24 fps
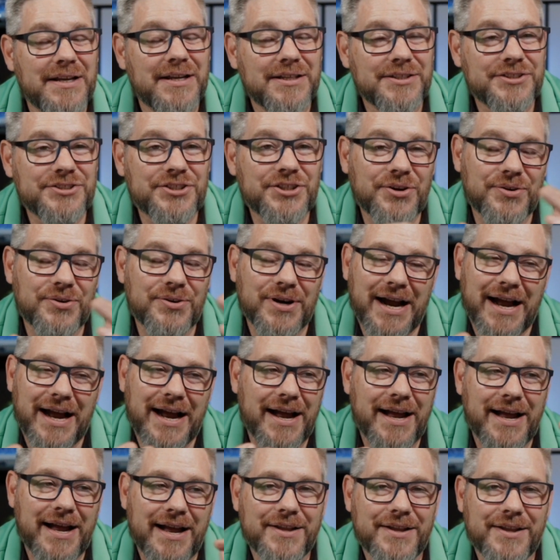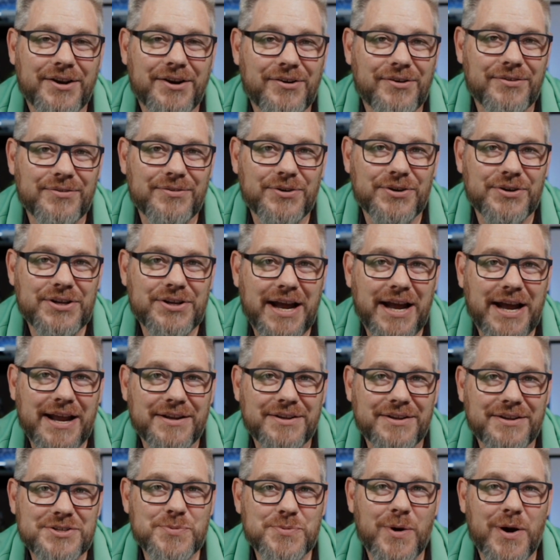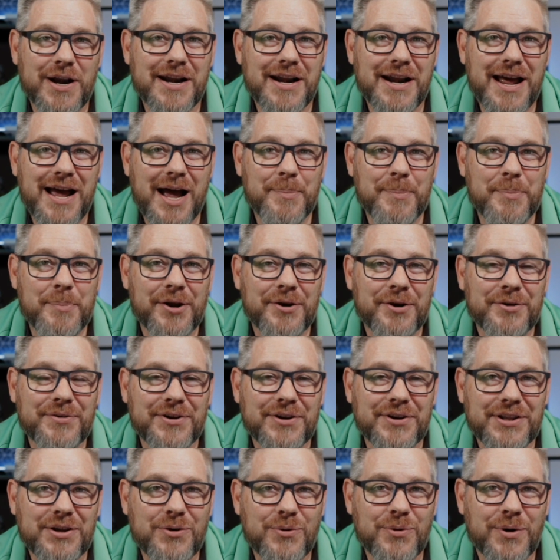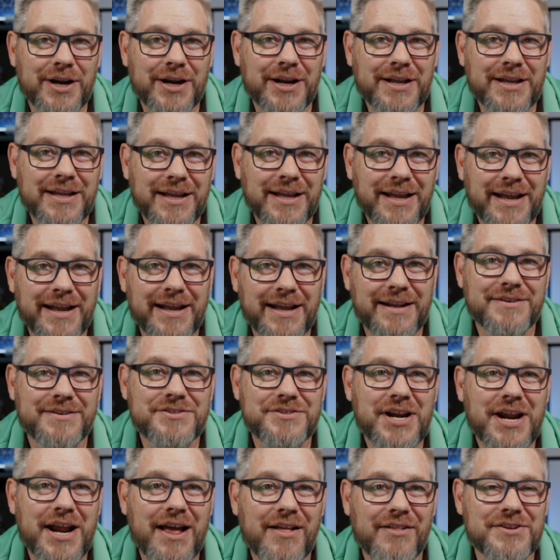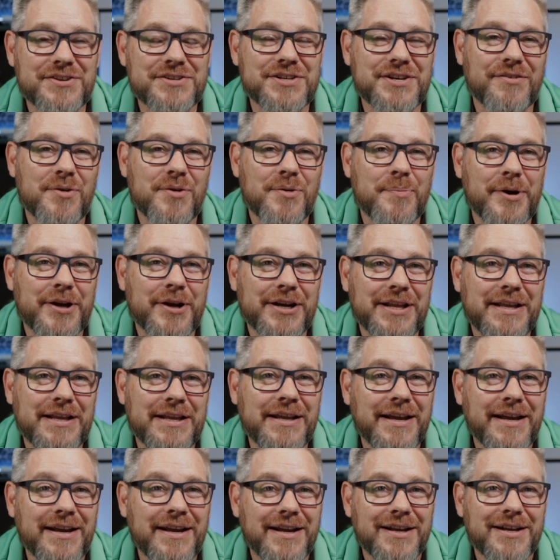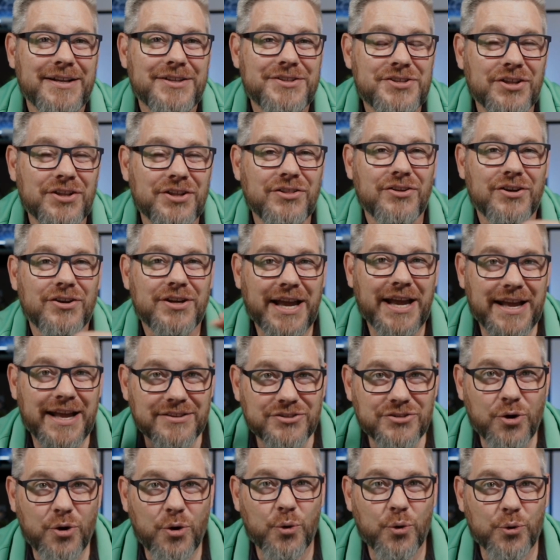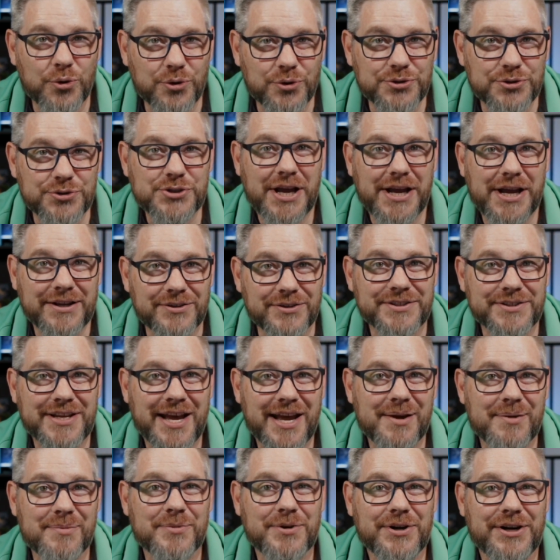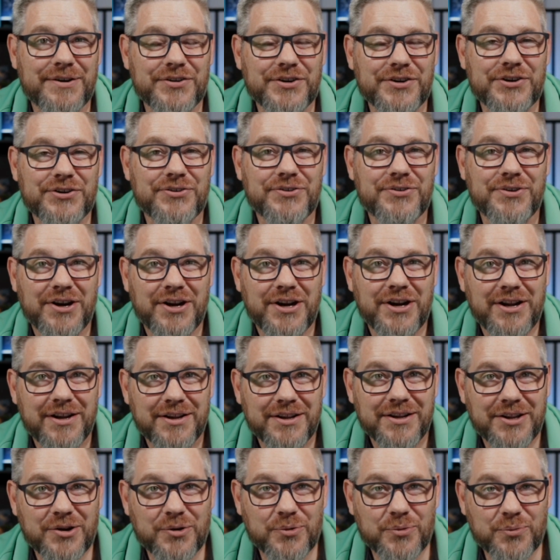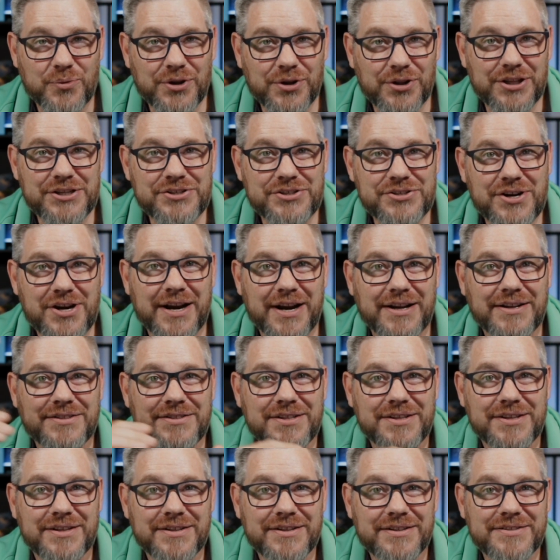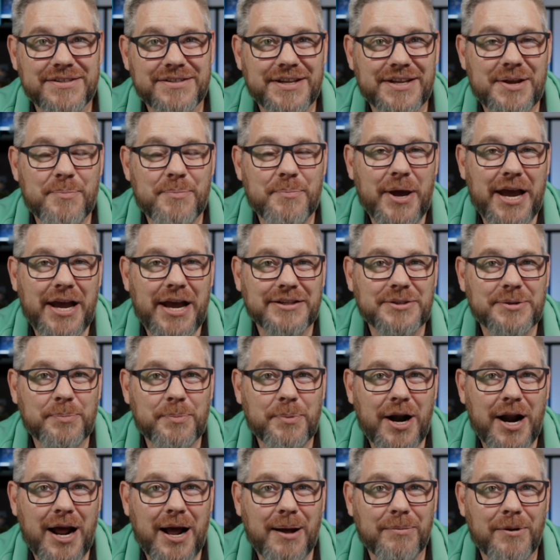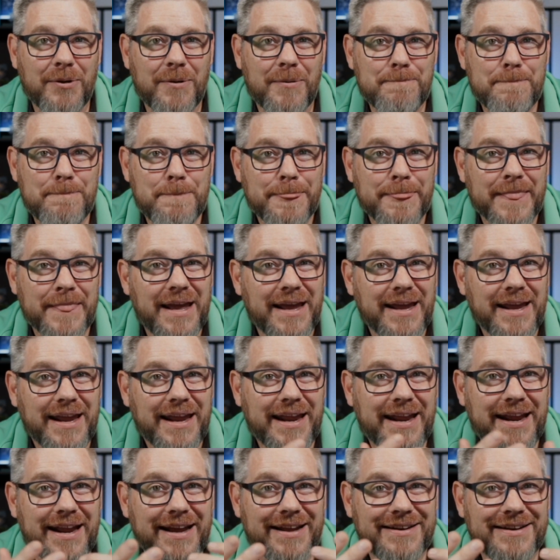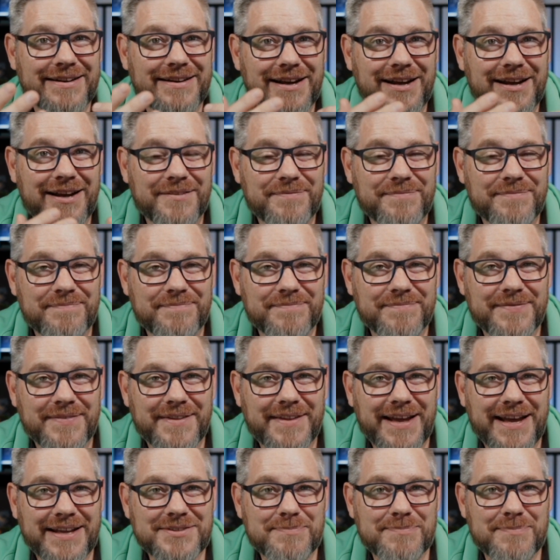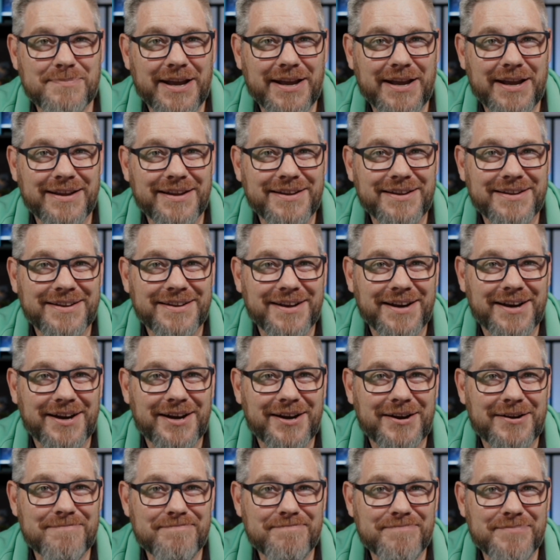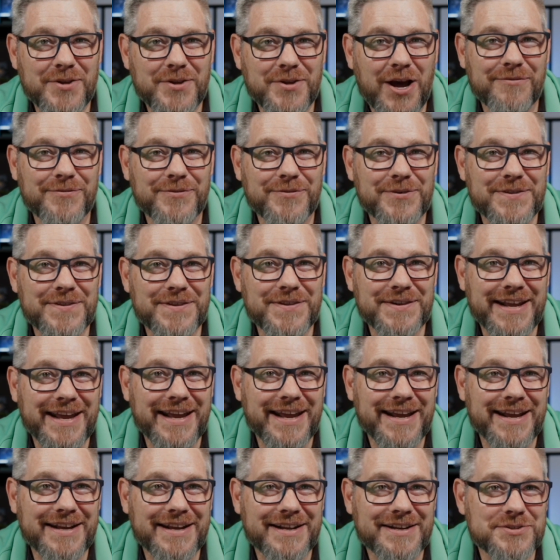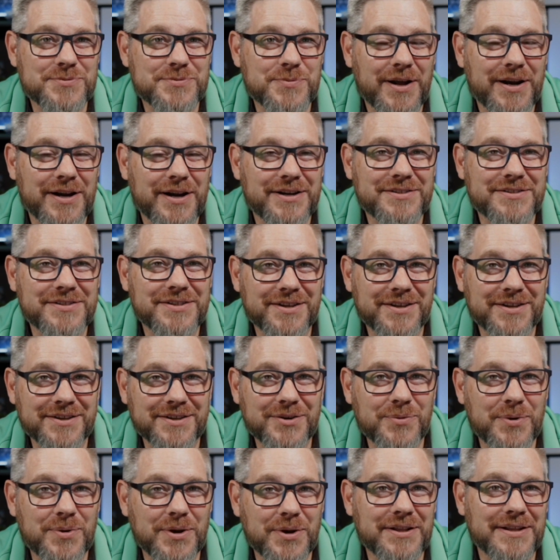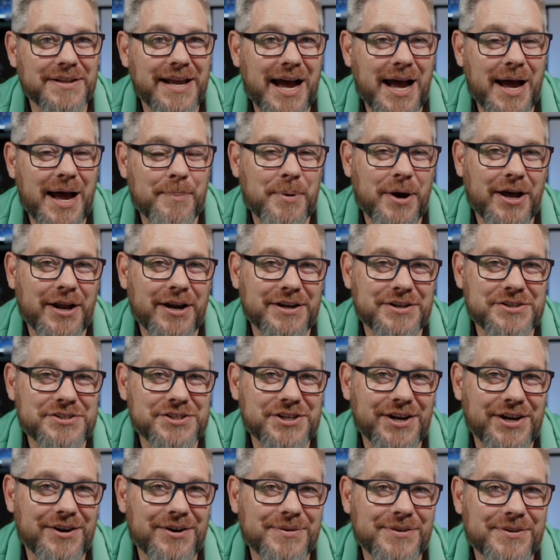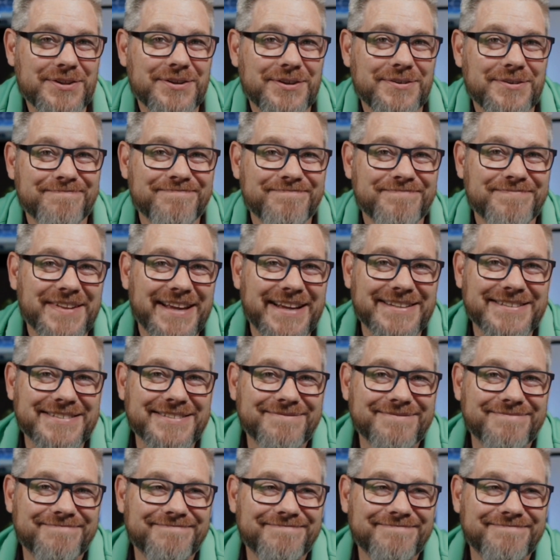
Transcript: So, I just wanted to hop on really quick and challenge everybody to look at total cycle time whenever you're, really trying to impact a problem. And that's my thought for the day. I just wanted to quickly hop on and share it with you. Thanks.